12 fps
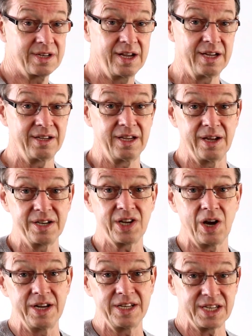a
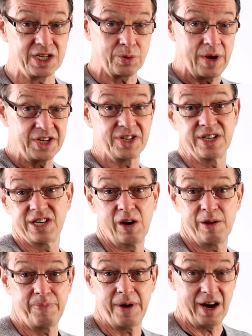tight situation,
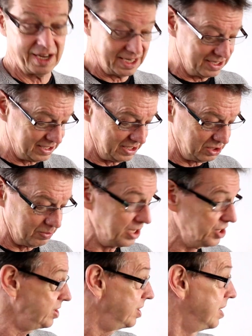tight parking
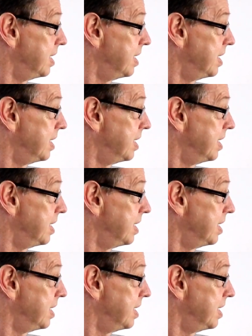situation?